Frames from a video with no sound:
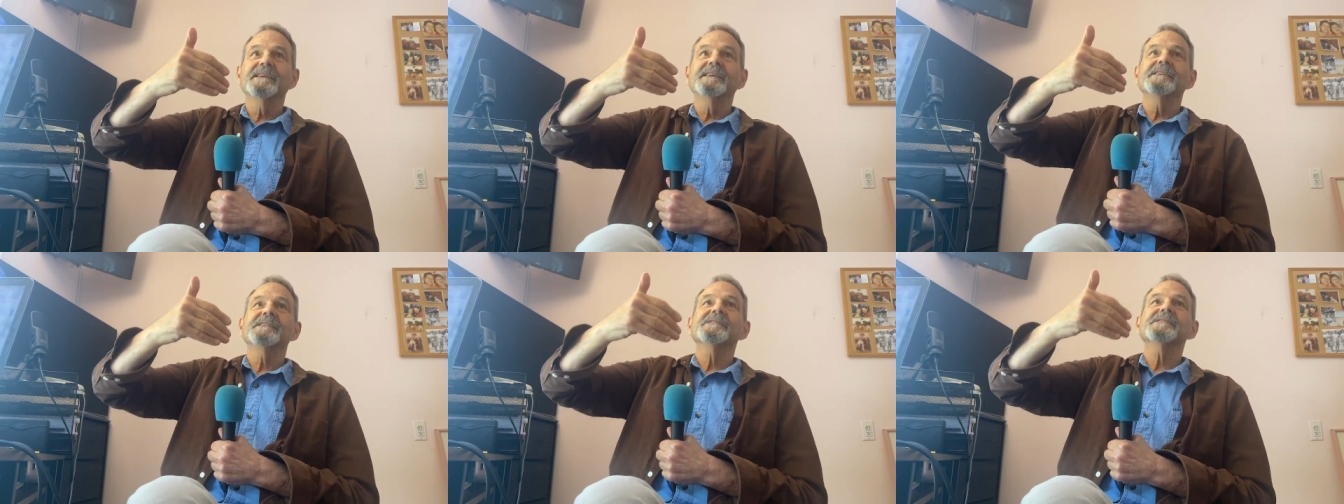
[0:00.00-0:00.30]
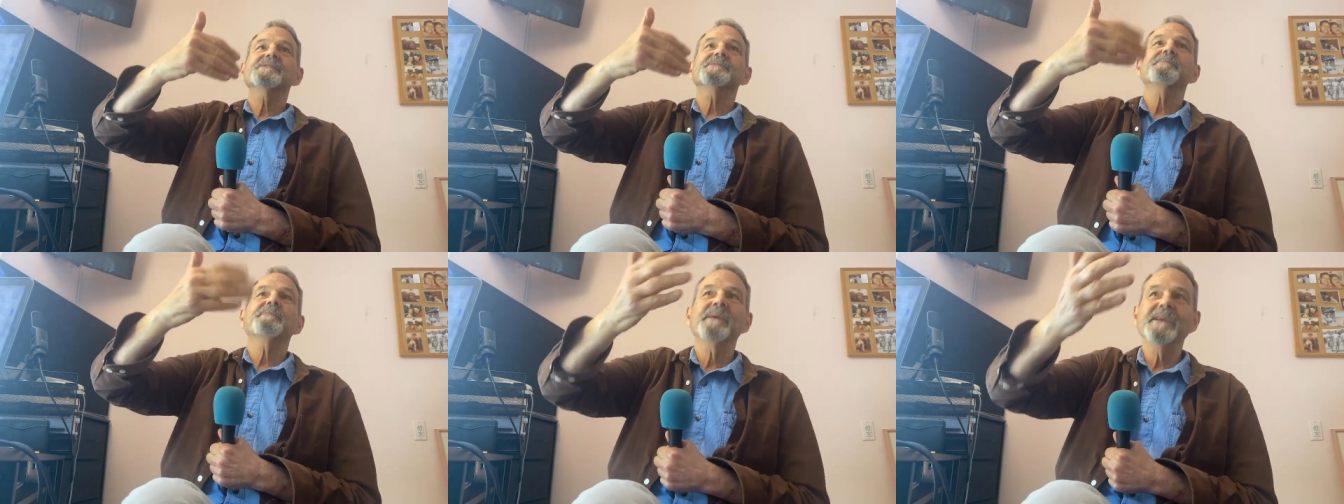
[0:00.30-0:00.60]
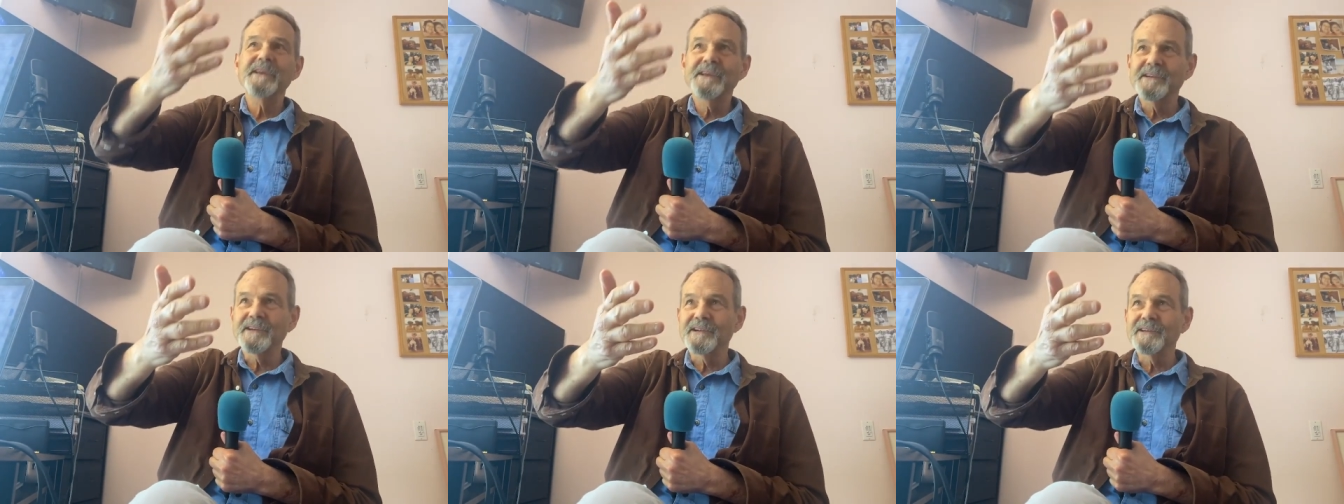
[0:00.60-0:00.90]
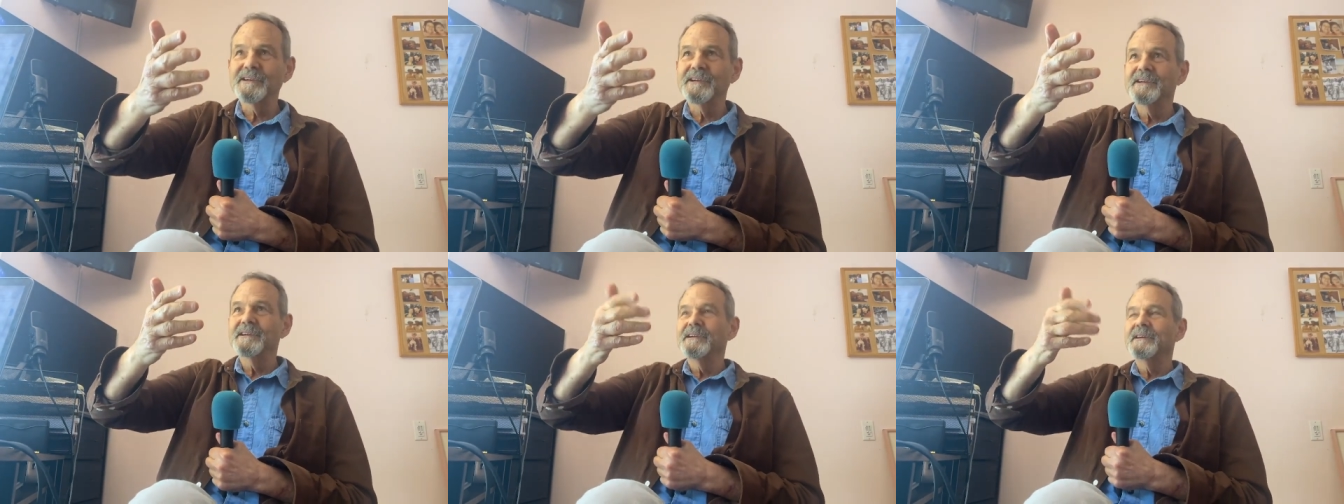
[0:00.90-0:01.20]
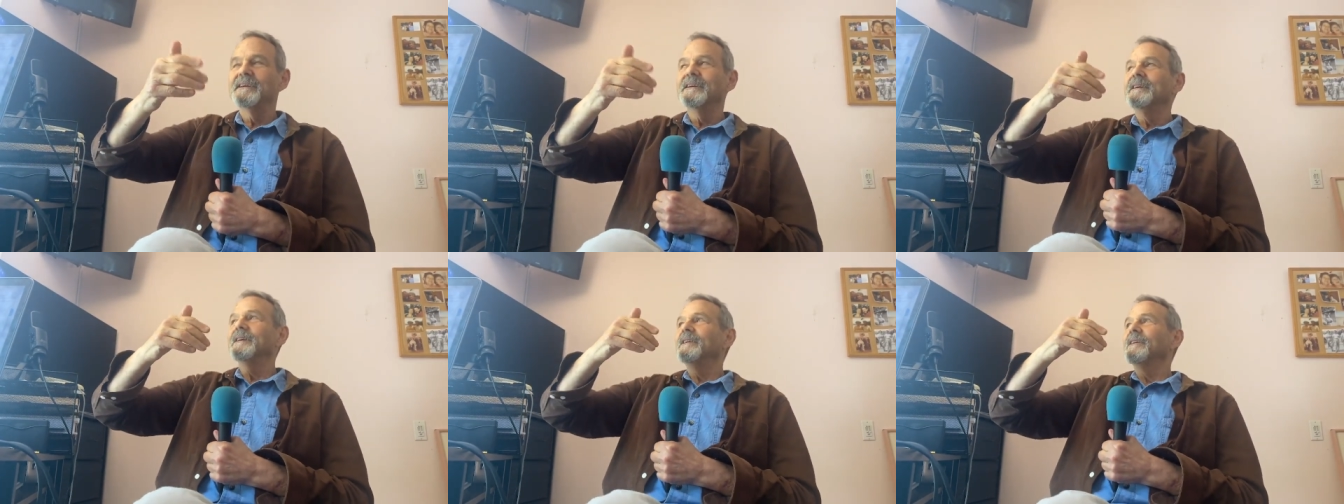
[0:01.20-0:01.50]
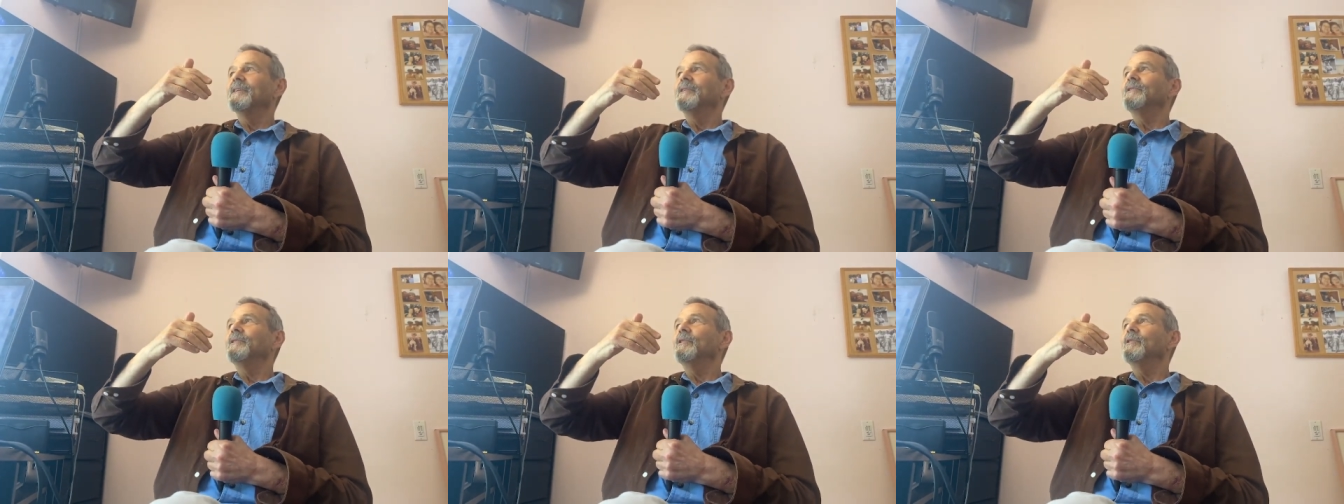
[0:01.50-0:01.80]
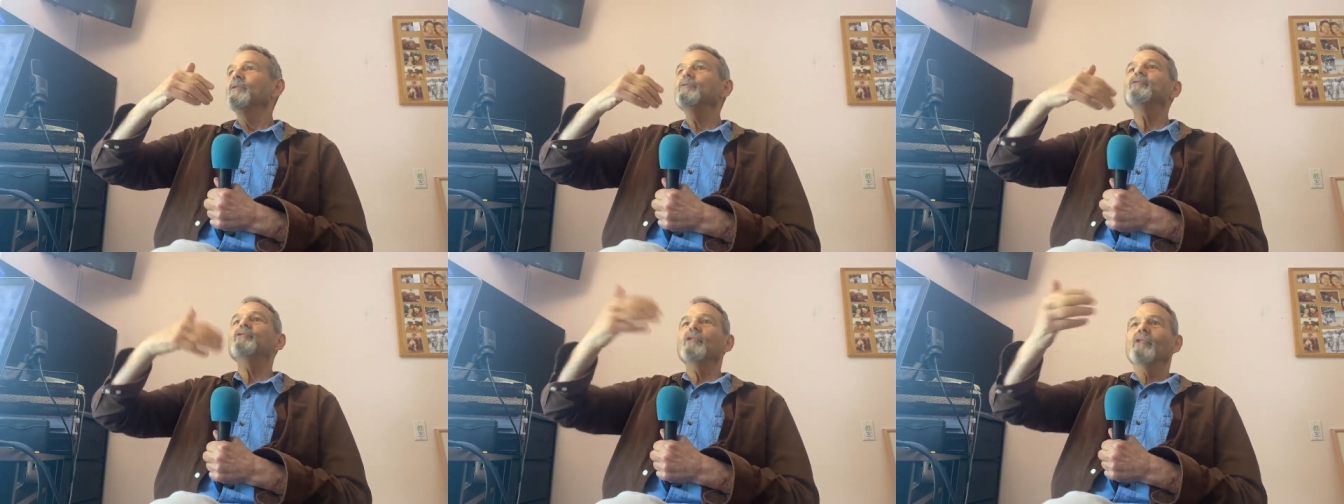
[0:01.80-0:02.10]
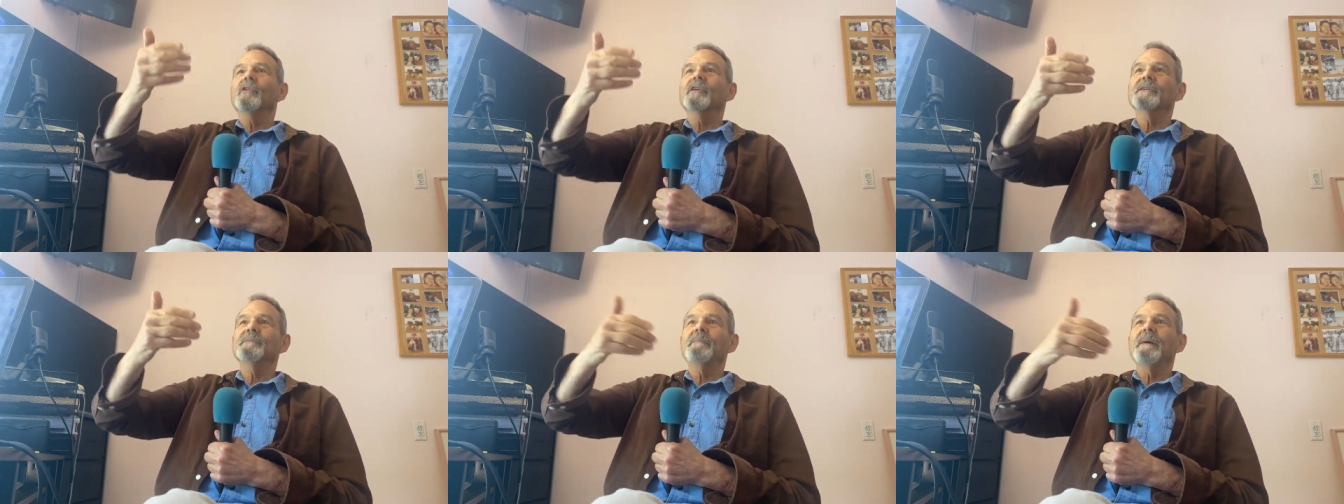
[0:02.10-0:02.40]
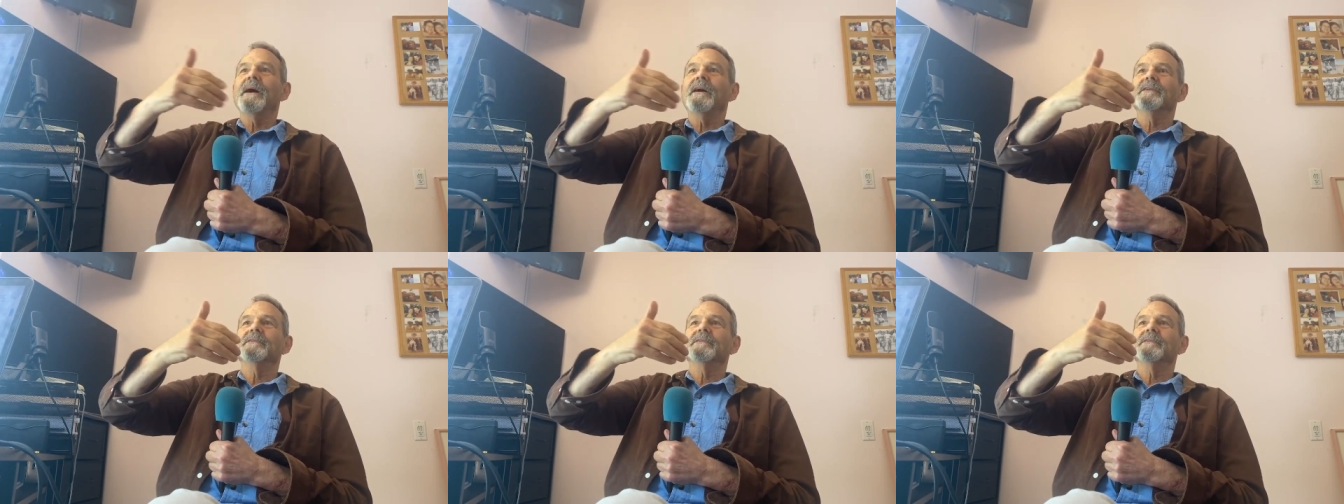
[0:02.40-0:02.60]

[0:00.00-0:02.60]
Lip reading: speaker who taught about